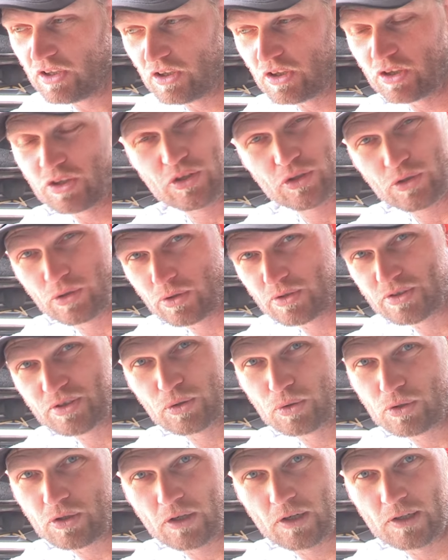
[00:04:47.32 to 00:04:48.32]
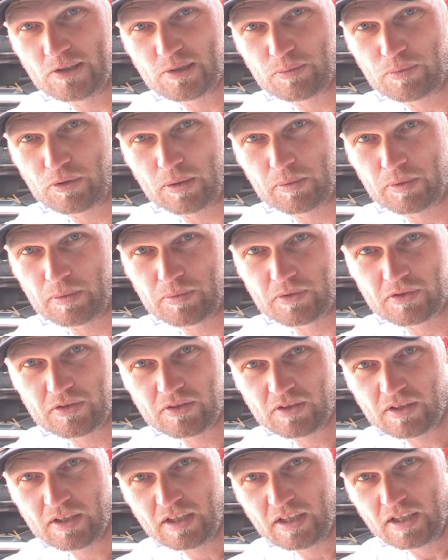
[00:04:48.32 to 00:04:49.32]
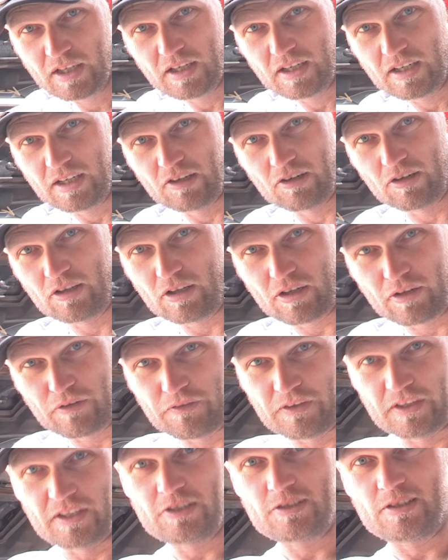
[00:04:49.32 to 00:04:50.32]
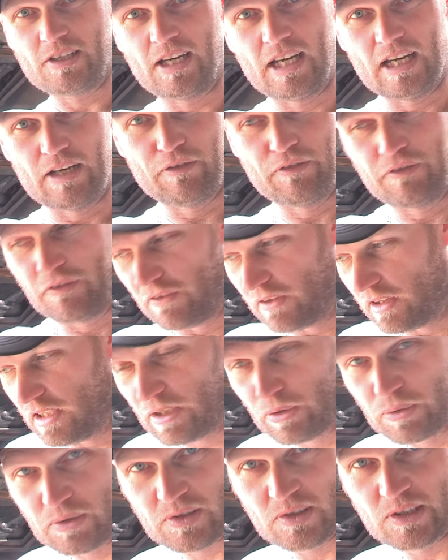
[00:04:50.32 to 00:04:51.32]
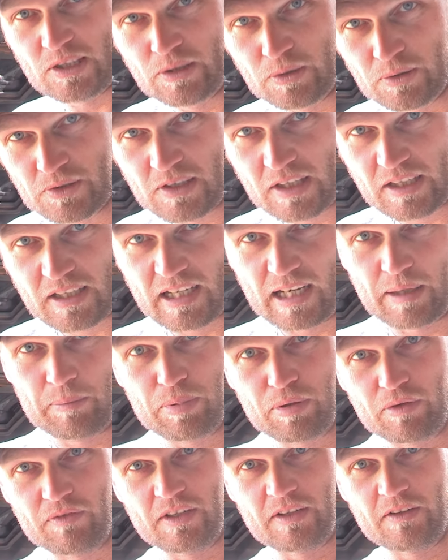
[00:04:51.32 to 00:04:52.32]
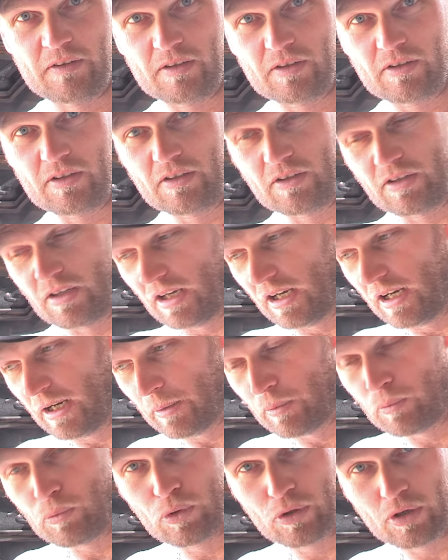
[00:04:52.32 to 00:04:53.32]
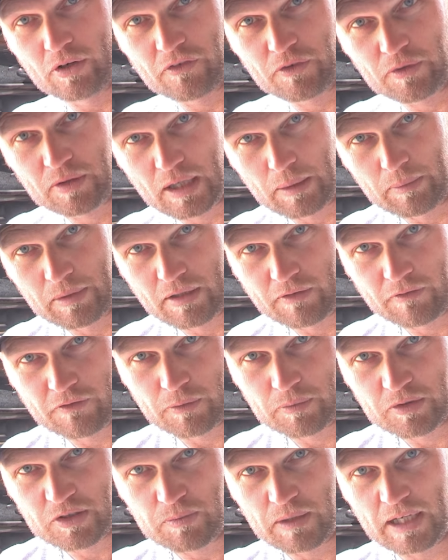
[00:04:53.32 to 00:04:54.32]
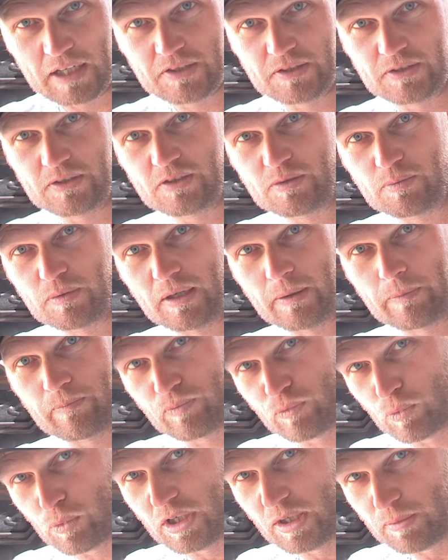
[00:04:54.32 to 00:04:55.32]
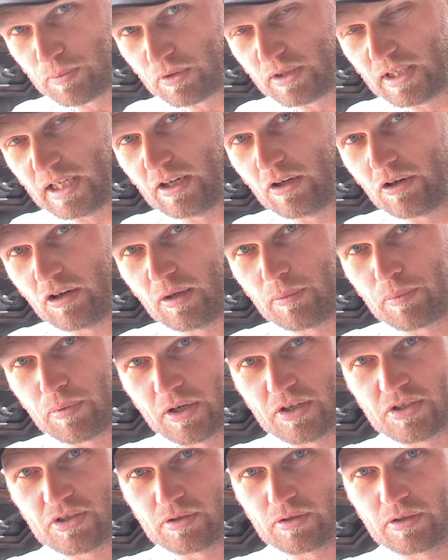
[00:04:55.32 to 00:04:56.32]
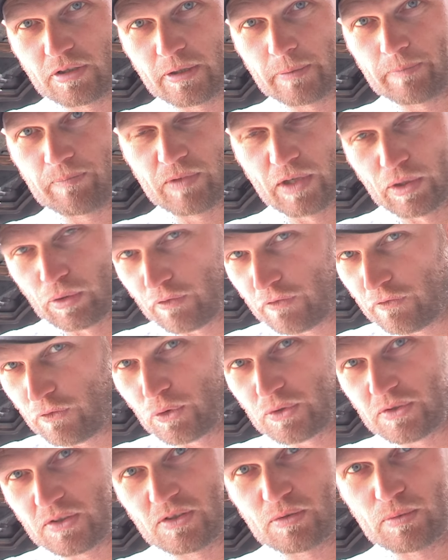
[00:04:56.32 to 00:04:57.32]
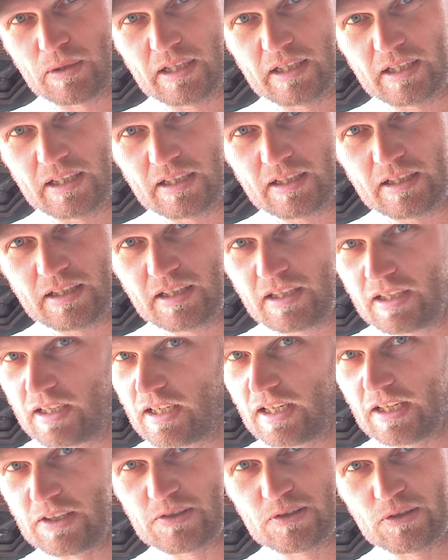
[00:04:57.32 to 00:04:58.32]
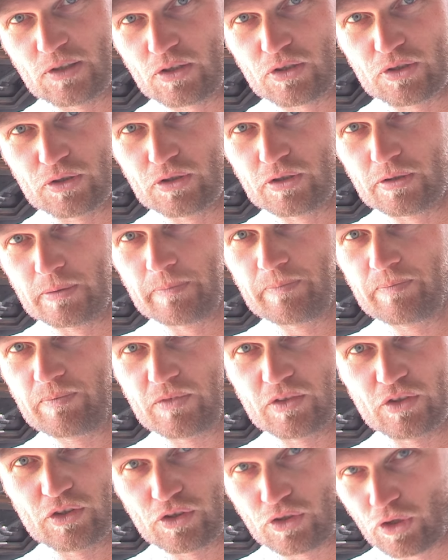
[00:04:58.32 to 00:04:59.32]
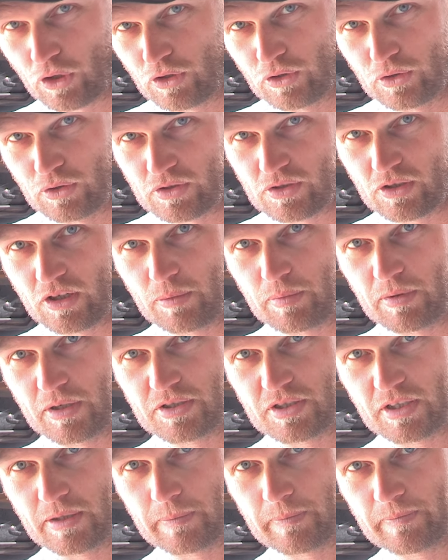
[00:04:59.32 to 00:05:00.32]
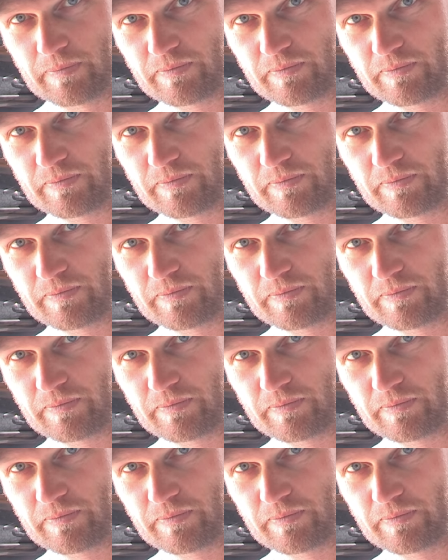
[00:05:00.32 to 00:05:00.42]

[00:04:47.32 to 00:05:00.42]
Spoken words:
It can cause all kinds of problems. There are a lot of things that have little seals that can prevent water from coming in from splashes, but when you put that high pressure on it, it'll force its way in. It's not good. don't use high pressure.